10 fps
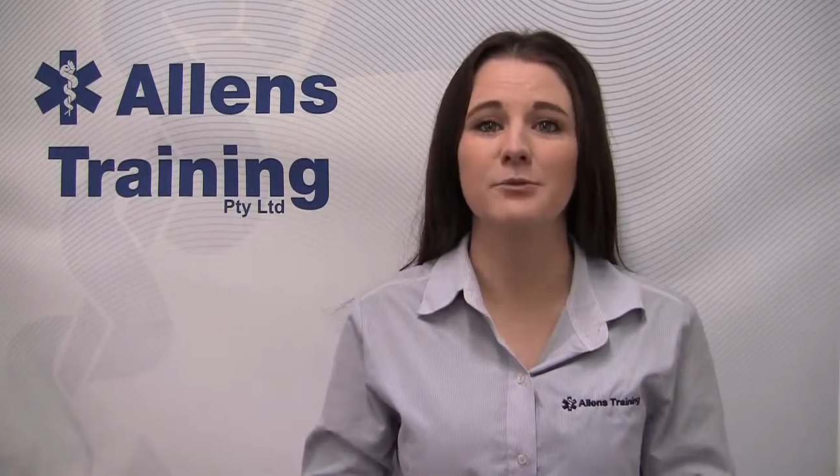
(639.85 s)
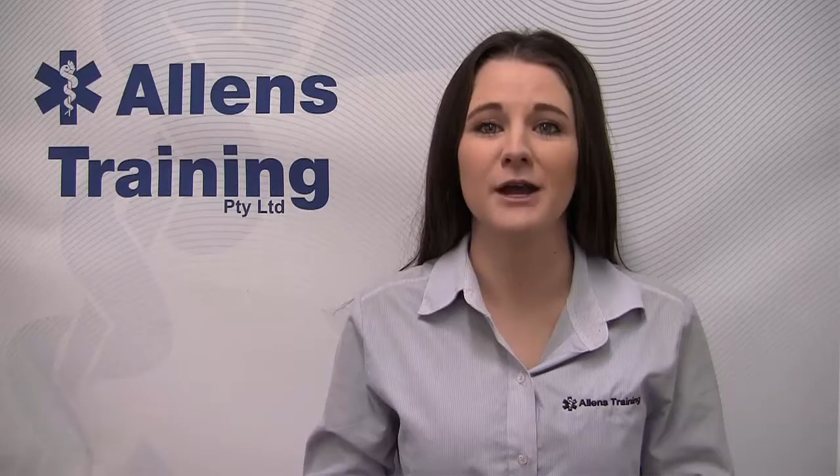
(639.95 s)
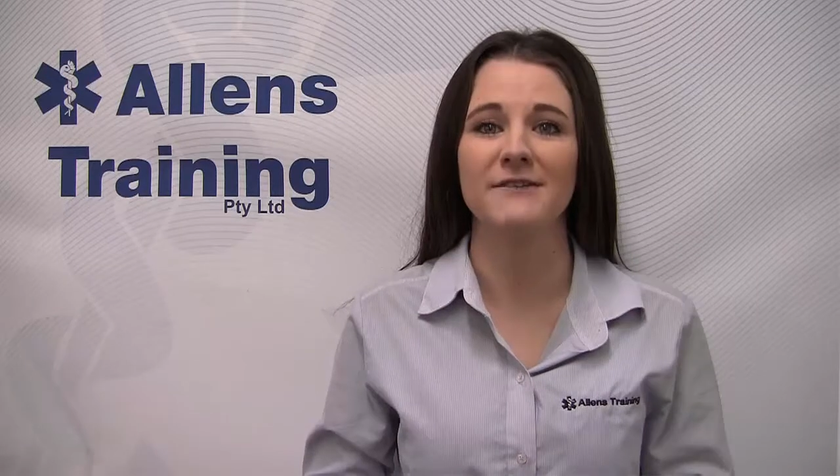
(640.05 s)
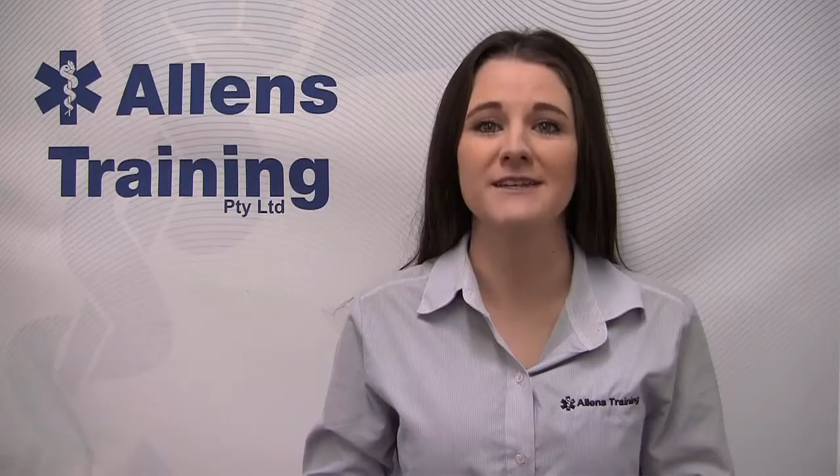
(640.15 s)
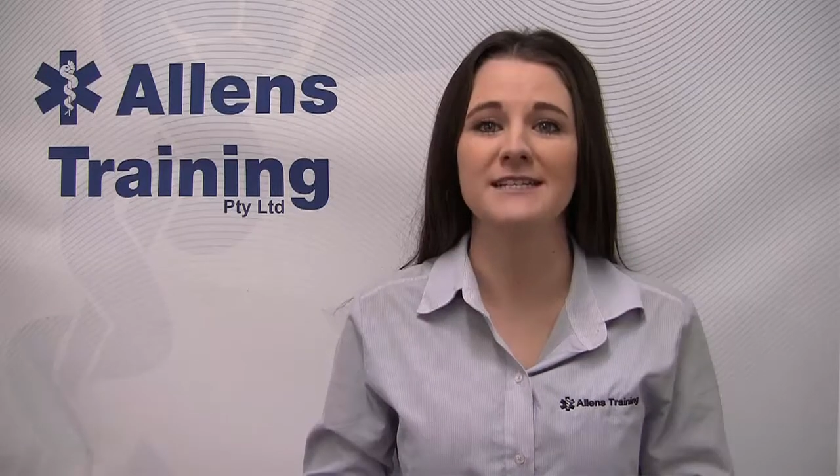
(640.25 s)

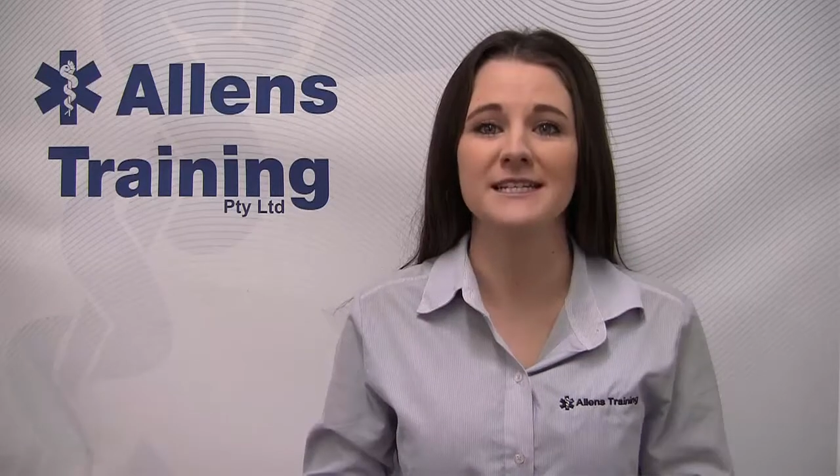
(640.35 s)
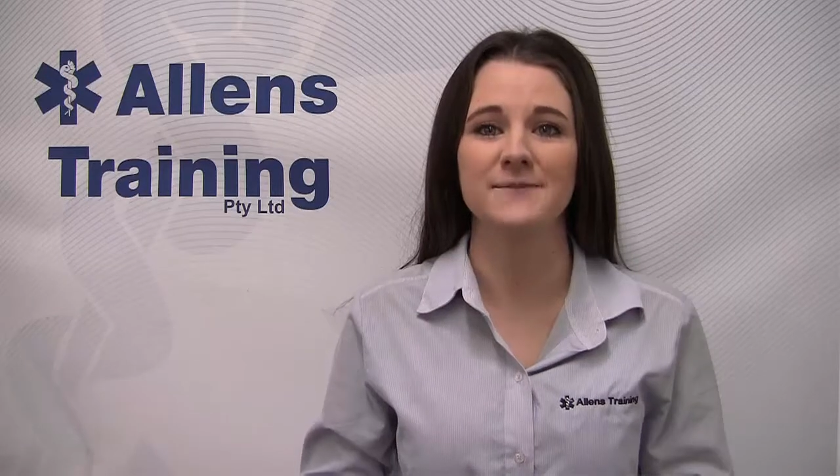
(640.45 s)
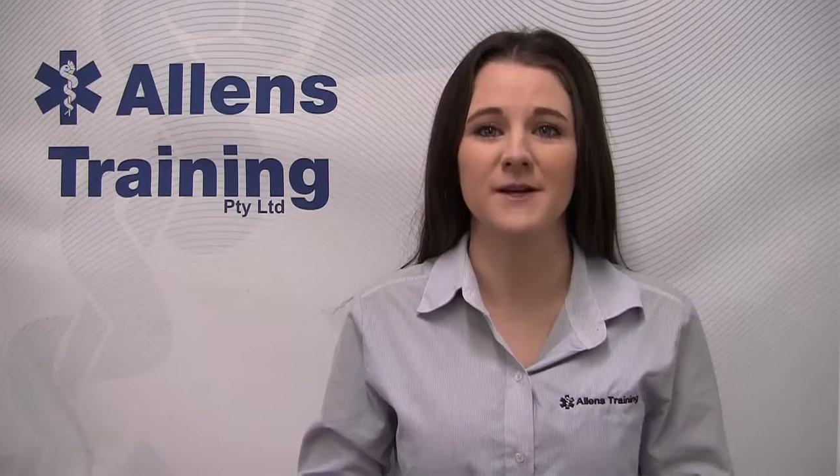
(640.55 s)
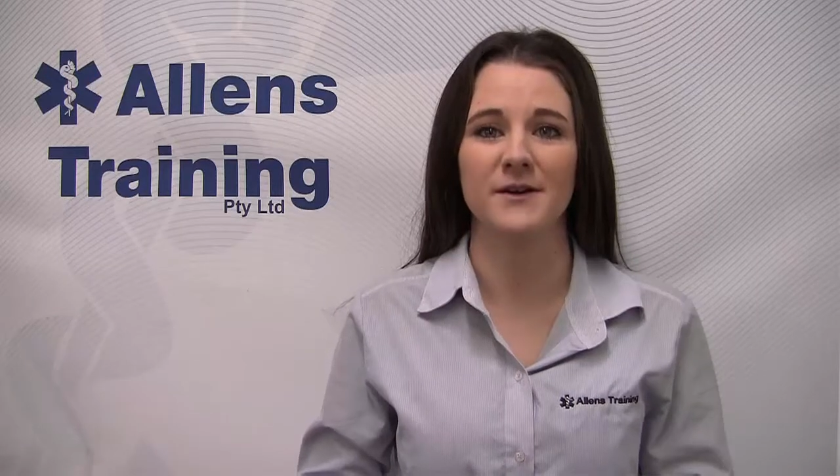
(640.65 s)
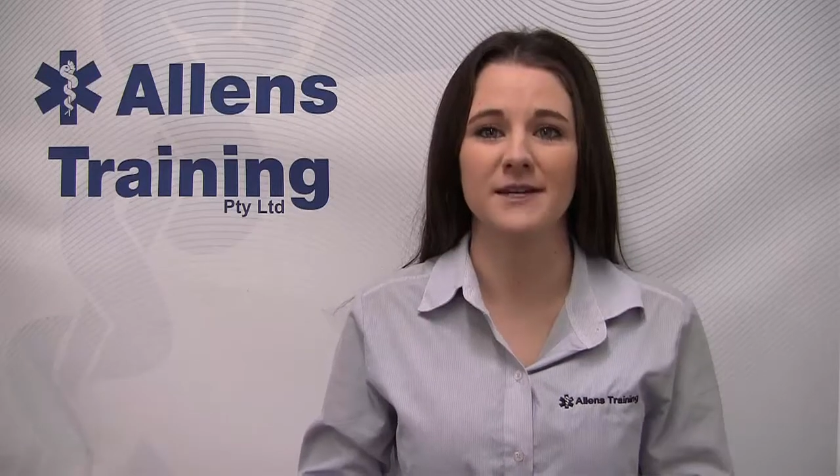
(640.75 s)
previous
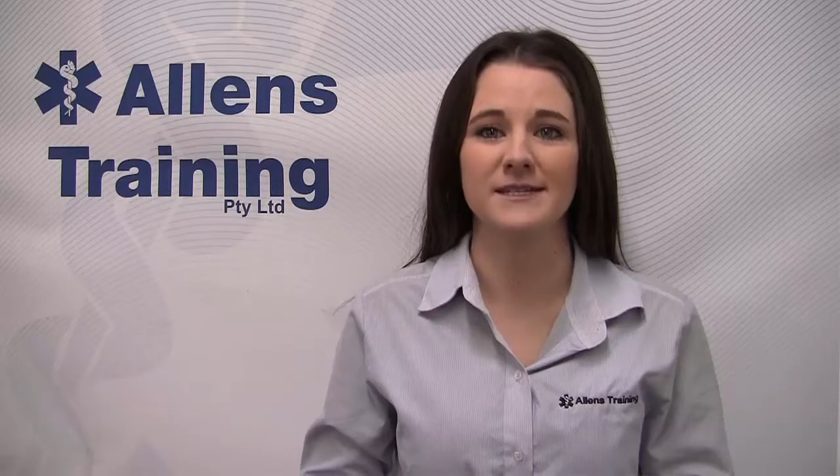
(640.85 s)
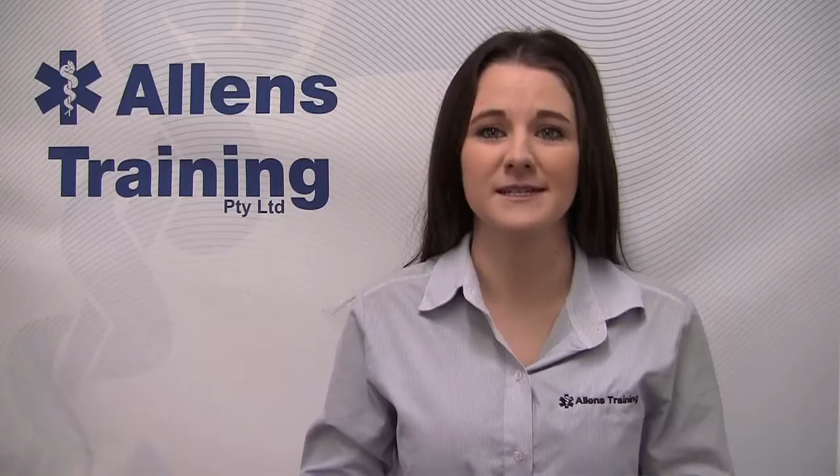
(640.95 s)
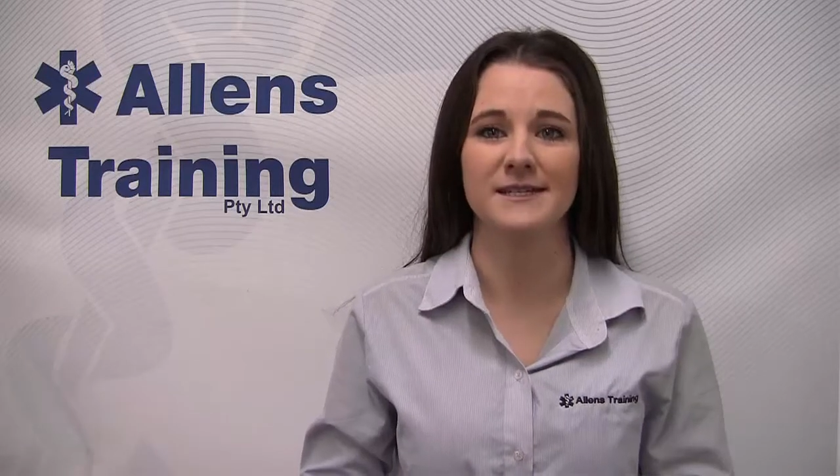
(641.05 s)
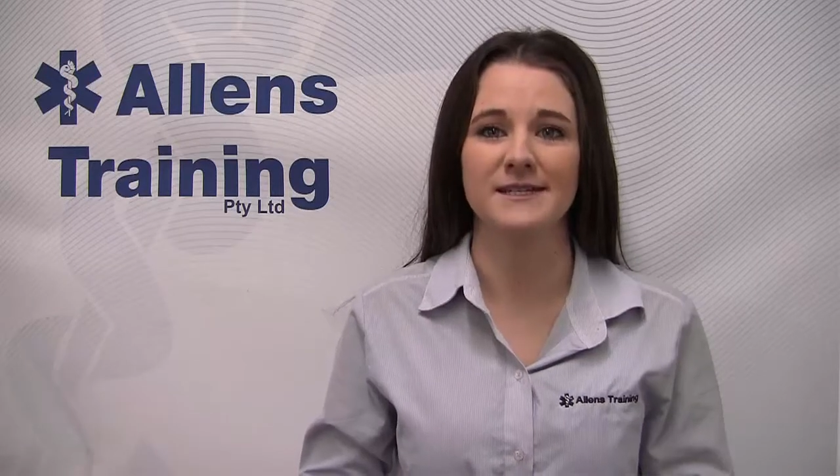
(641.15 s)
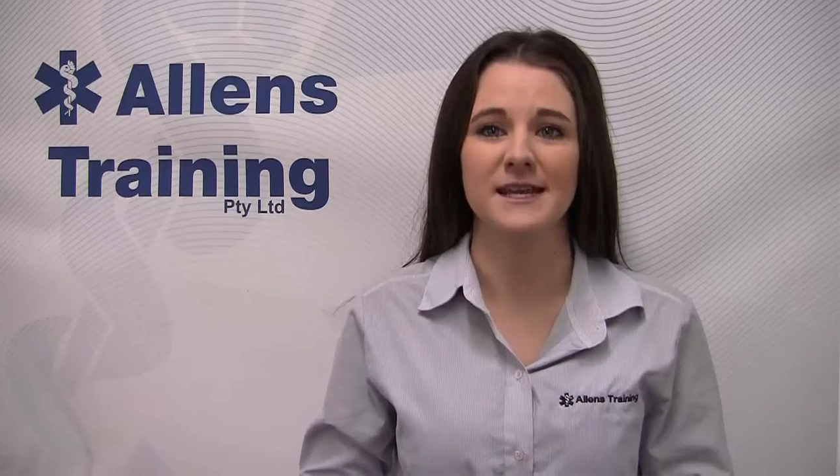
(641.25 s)

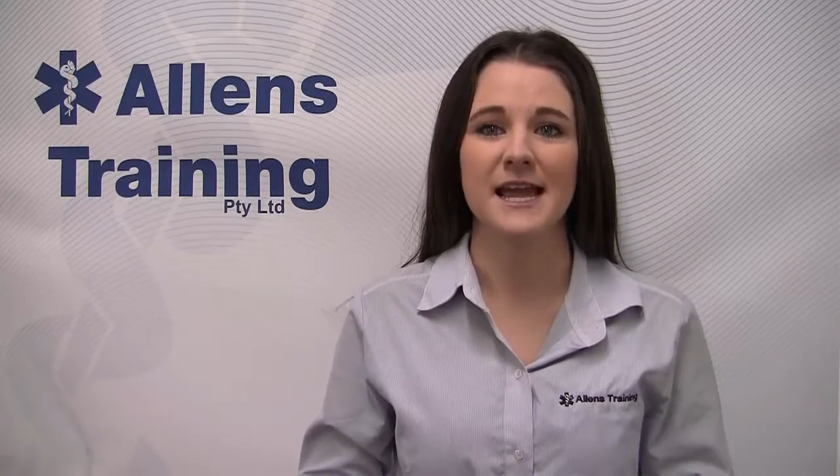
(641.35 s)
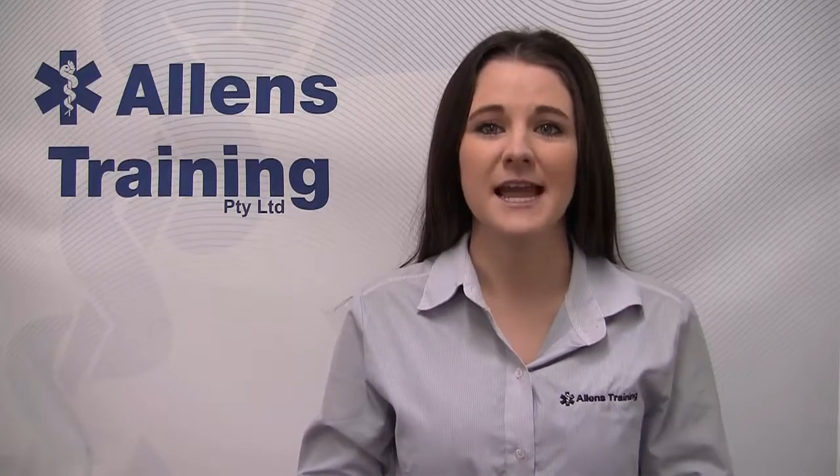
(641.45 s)
experiences,